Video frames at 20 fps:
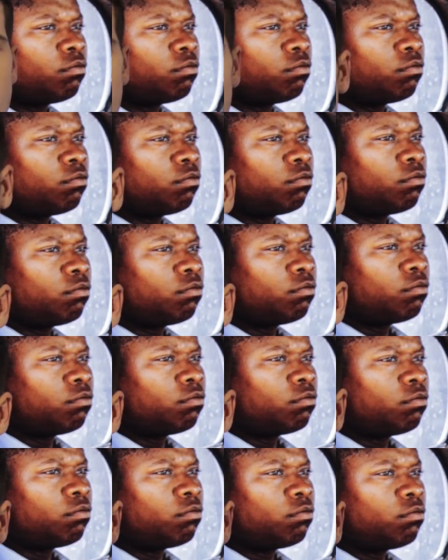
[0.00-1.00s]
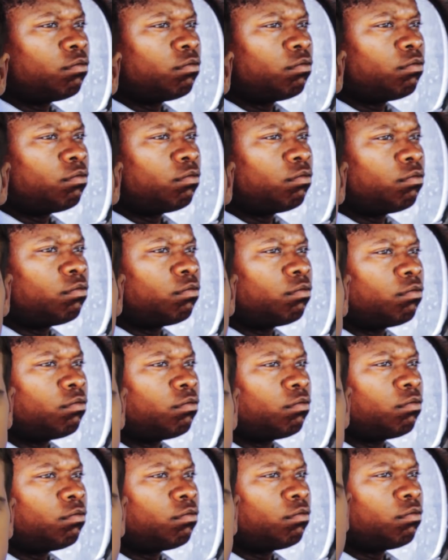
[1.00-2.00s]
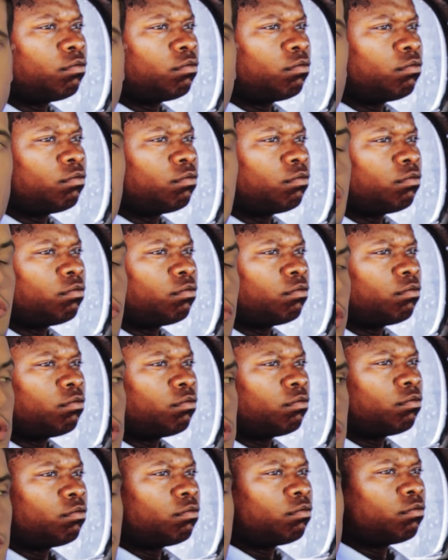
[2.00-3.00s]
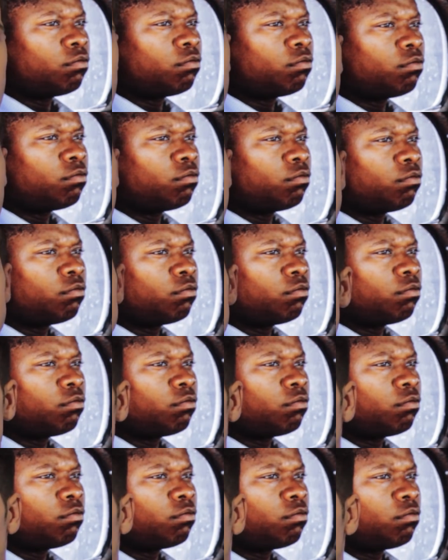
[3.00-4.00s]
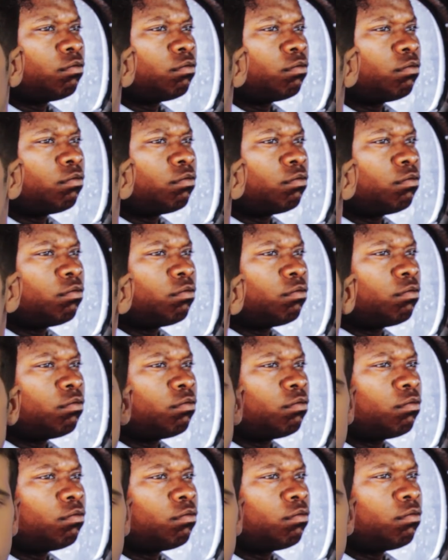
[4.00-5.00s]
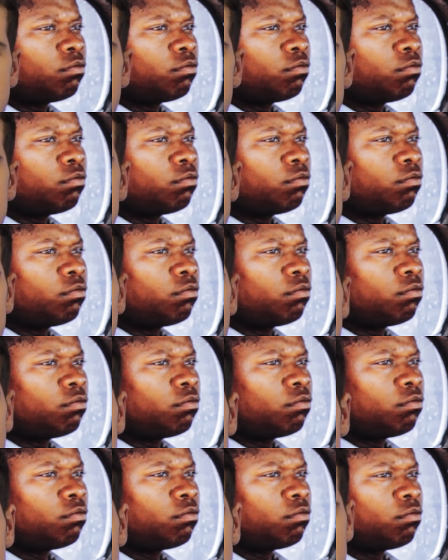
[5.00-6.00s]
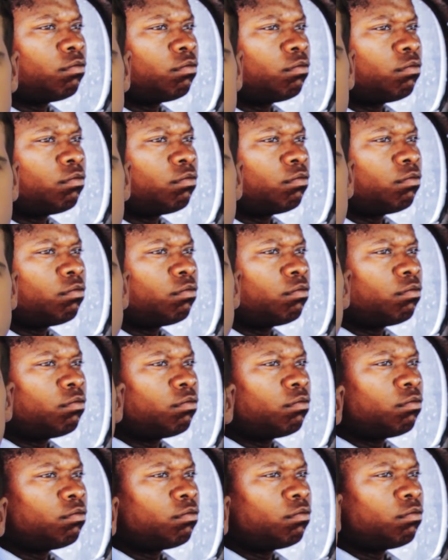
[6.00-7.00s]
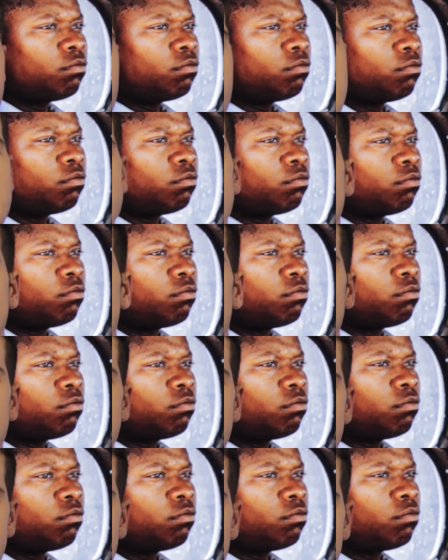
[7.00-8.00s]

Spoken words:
[no speech]